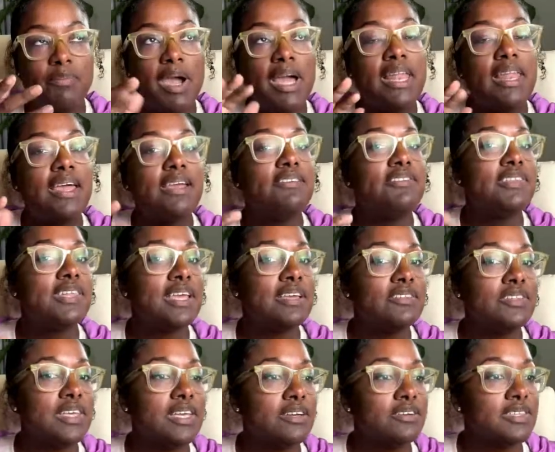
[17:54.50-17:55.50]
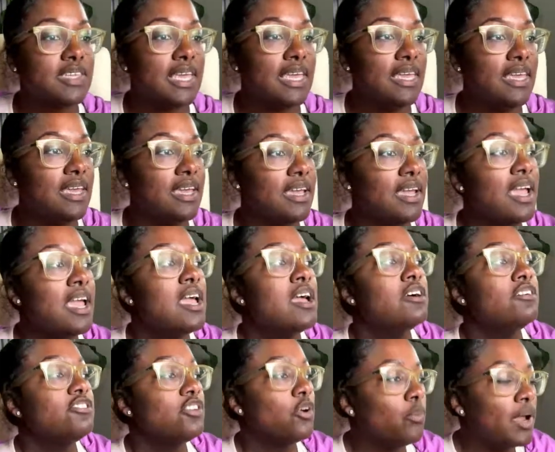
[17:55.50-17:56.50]
6 years in,
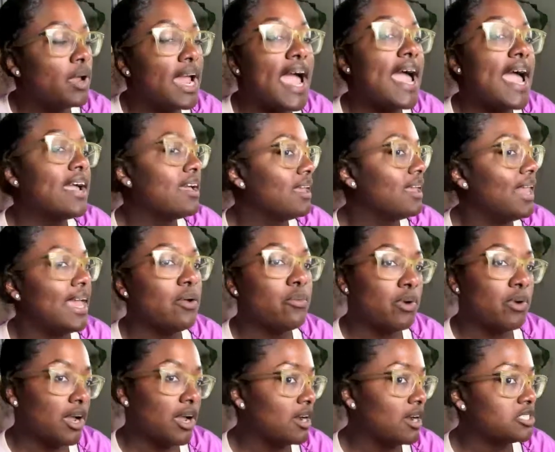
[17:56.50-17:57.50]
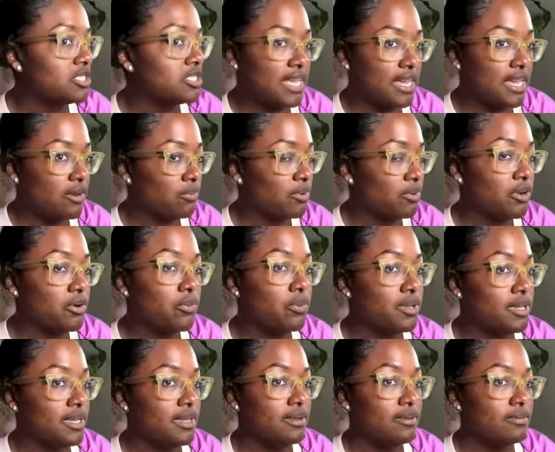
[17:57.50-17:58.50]
to where I could like regurgitate it real quick.
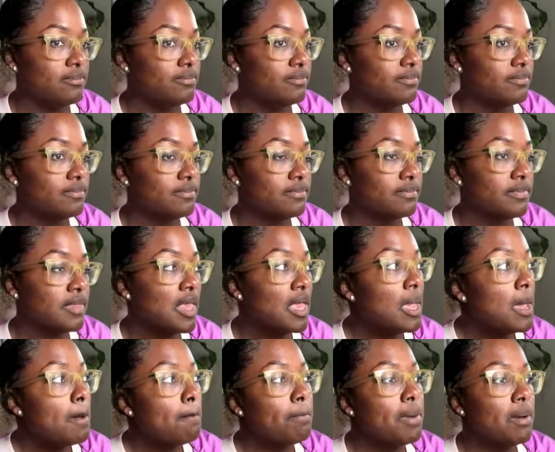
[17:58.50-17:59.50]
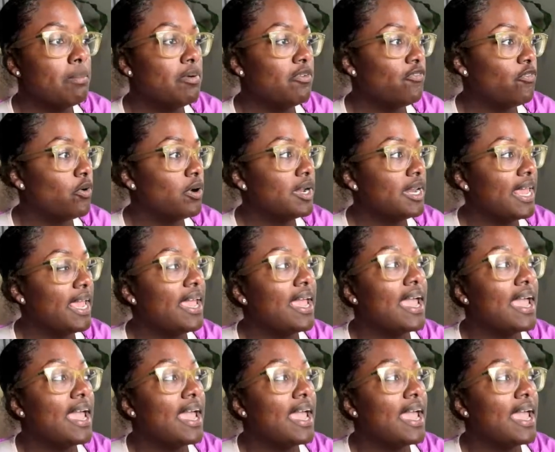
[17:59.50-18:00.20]
But before that,